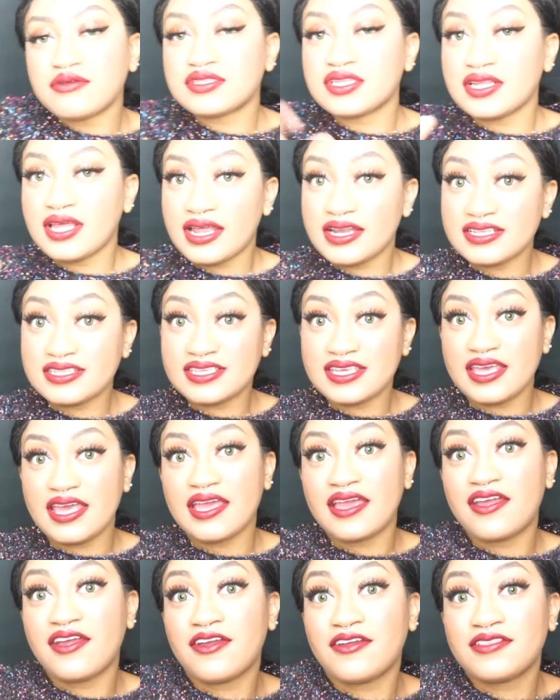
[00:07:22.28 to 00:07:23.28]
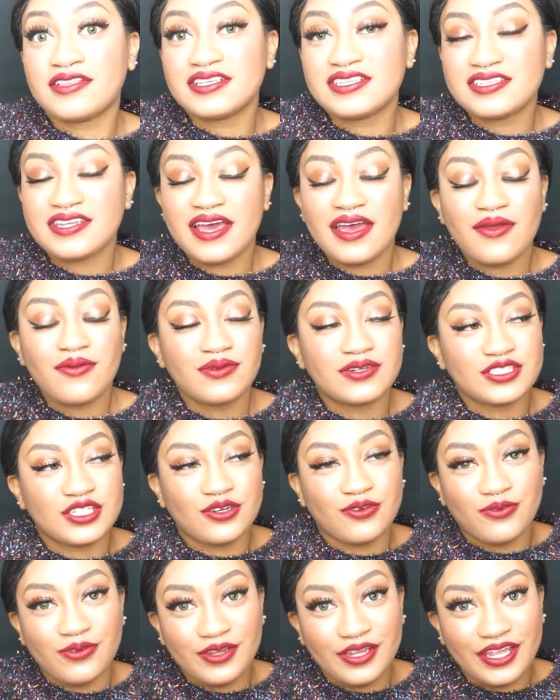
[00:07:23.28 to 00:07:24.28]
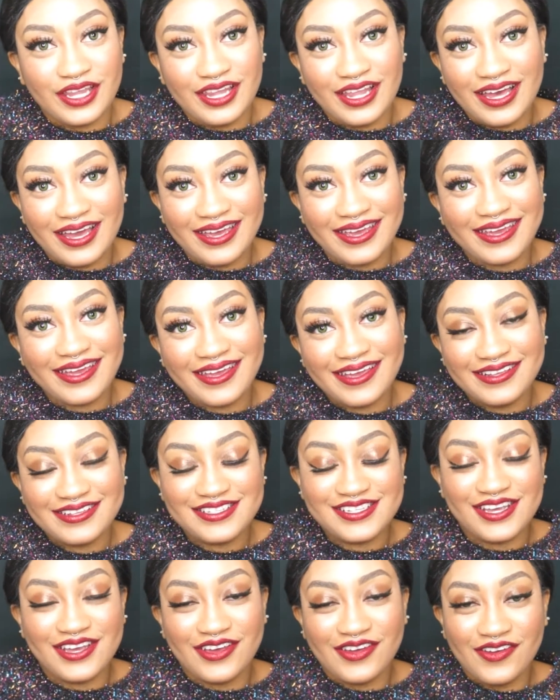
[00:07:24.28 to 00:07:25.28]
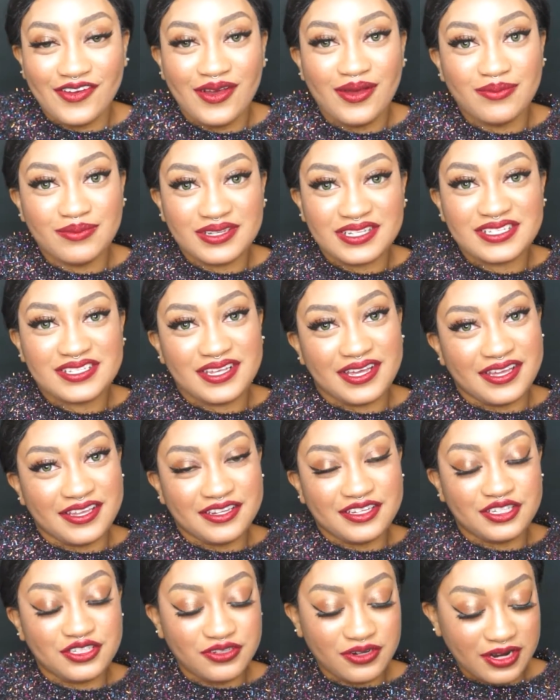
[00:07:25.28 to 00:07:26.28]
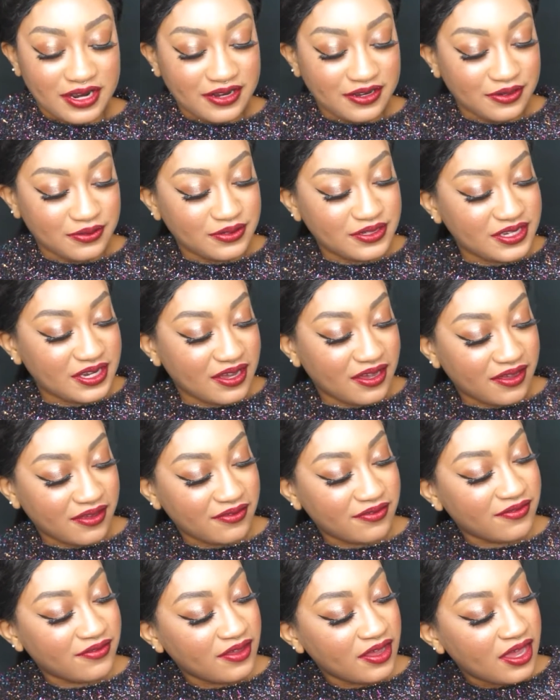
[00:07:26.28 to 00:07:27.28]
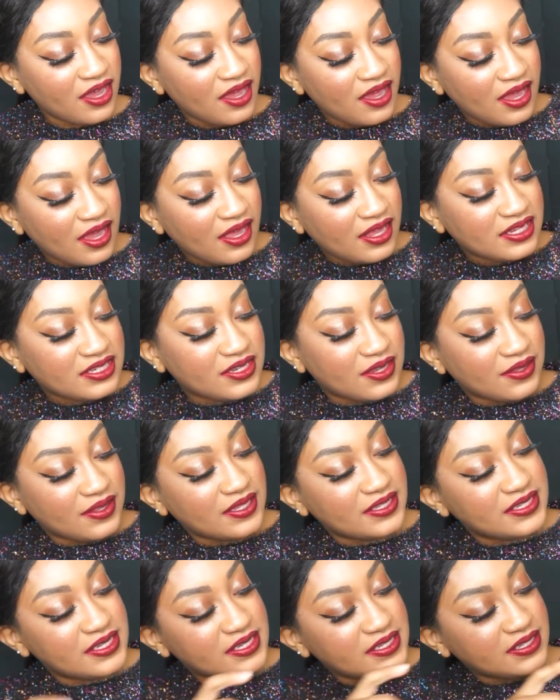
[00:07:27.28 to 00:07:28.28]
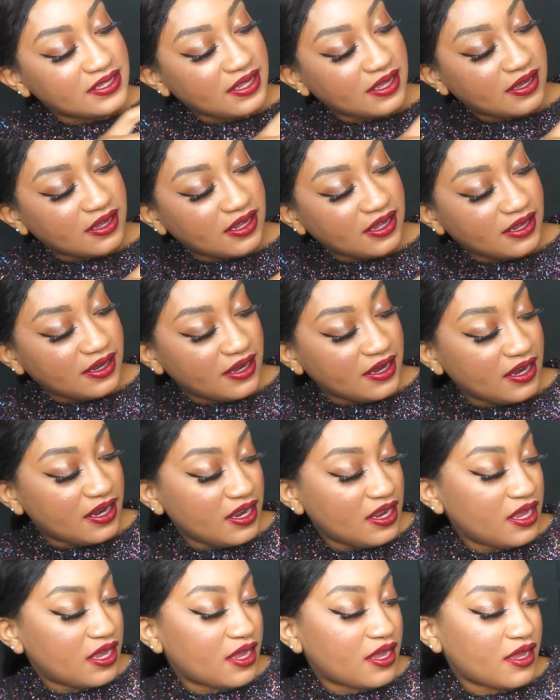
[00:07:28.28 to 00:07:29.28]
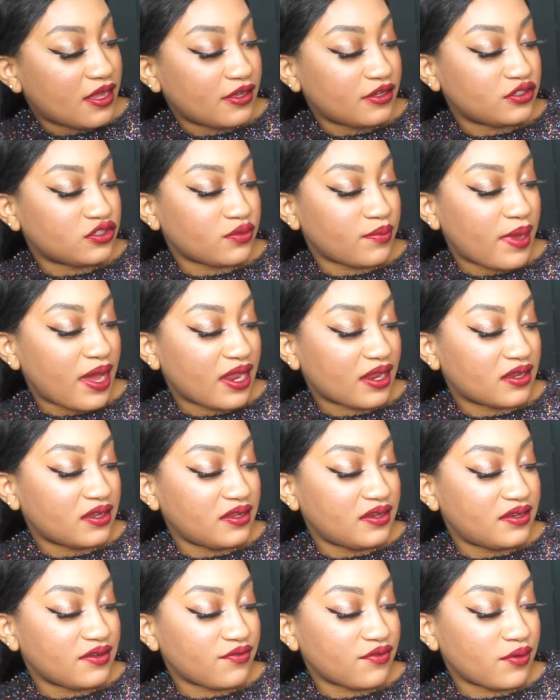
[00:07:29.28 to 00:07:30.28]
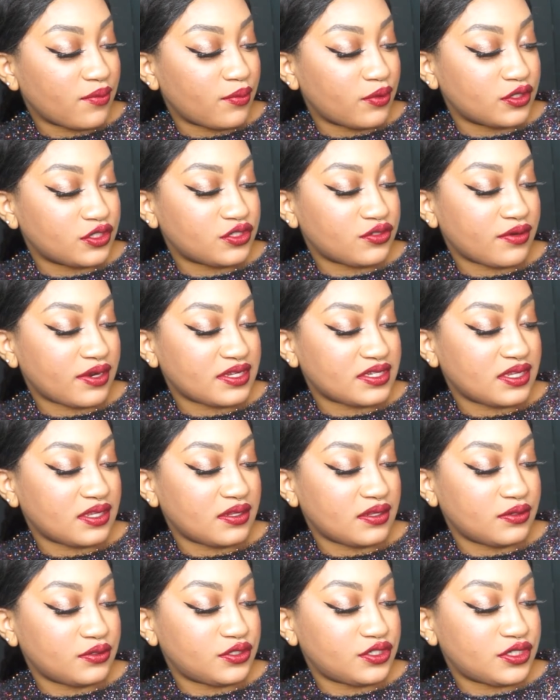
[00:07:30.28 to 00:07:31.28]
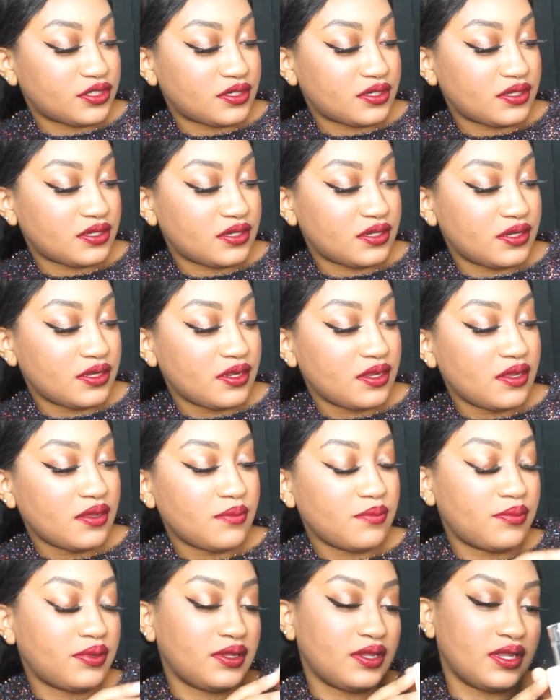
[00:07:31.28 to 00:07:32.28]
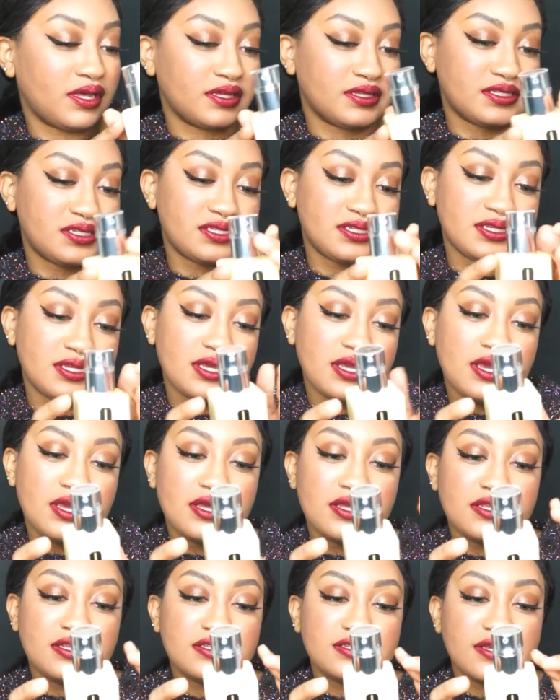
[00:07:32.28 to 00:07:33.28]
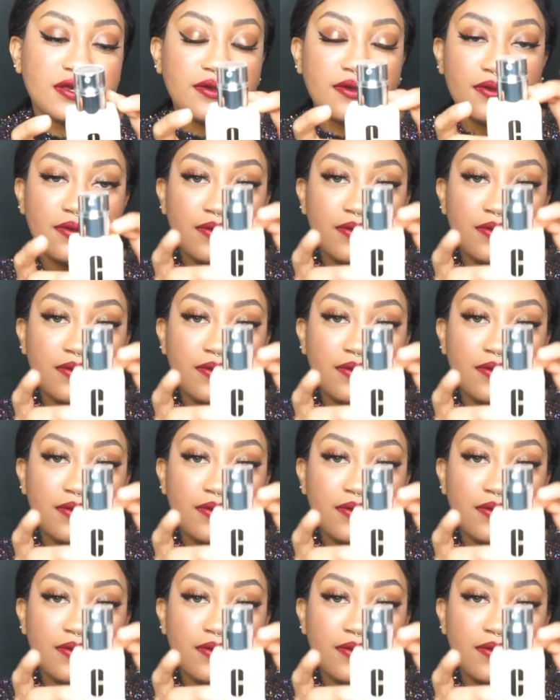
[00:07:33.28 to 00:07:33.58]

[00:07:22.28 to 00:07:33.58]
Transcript: was a lot of skincare this time, which I really like, so I'm excited to try new stuff. So this is the Clinique Dramatically Different Moisturizing Lotion Plus. So